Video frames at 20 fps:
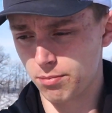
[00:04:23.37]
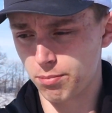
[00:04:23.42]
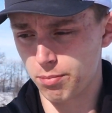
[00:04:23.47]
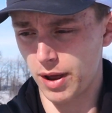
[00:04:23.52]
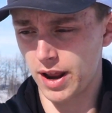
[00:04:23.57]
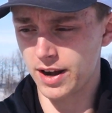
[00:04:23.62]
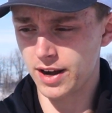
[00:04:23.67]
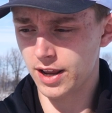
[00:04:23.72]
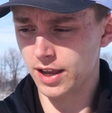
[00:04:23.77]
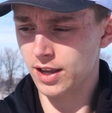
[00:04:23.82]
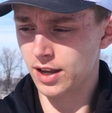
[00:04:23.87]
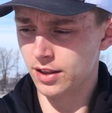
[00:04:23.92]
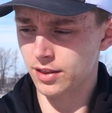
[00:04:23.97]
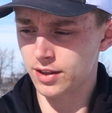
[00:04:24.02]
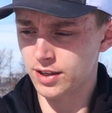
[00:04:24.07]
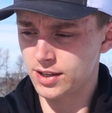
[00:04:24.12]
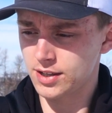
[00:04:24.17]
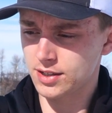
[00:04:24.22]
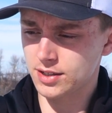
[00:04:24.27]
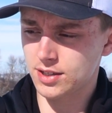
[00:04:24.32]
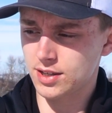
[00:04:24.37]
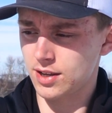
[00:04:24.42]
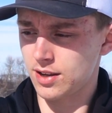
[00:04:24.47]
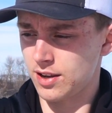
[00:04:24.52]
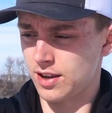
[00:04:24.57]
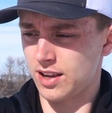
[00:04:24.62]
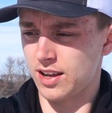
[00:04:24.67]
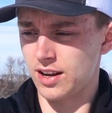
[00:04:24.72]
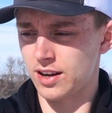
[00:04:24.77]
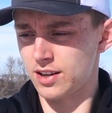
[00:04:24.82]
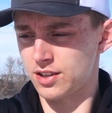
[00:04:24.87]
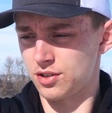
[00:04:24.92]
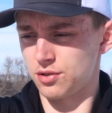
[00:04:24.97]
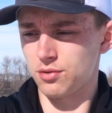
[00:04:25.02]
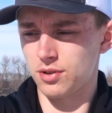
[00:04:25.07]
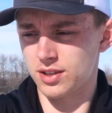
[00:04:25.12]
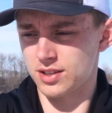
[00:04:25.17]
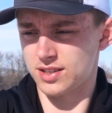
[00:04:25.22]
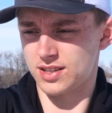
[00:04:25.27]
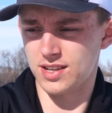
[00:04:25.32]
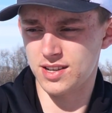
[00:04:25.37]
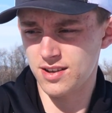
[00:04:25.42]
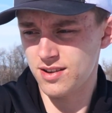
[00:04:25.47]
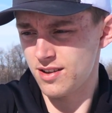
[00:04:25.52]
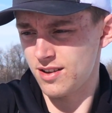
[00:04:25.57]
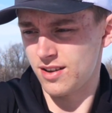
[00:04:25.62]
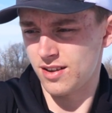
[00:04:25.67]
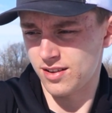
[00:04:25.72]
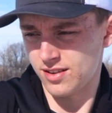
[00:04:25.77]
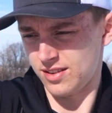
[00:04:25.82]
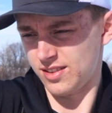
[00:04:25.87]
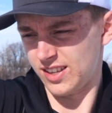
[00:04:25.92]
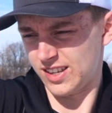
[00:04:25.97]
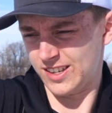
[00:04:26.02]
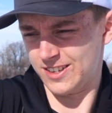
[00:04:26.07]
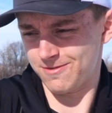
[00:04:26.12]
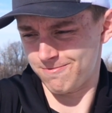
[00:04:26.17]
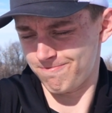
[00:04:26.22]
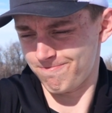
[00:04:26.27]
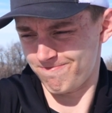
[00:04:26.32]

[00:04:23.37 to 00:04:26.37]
bending on these, and as you can see, like,